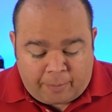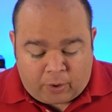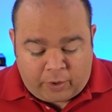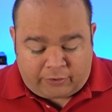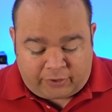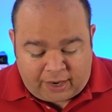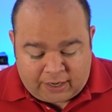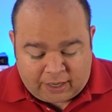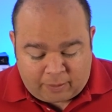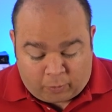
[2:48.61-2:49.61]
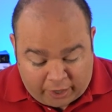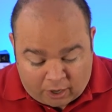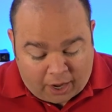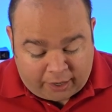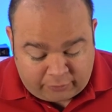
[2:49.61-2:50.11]
But we said to him, we
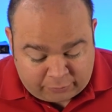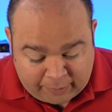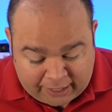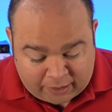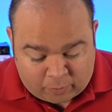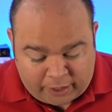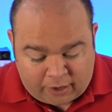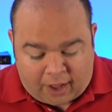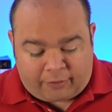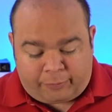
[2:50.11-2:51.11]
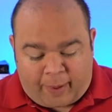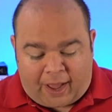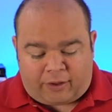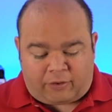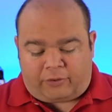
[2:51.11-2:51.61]
are honest men, we are not spies.